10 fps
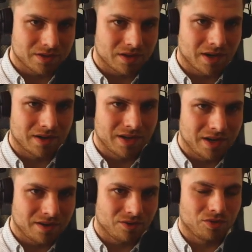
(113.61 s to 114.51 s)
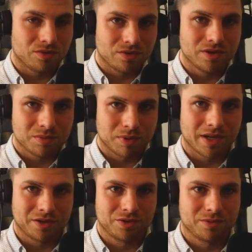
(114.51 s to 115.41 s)
right here on this
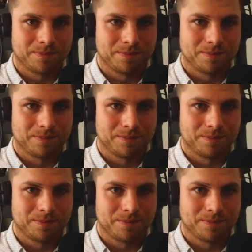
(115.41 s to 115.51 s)
place,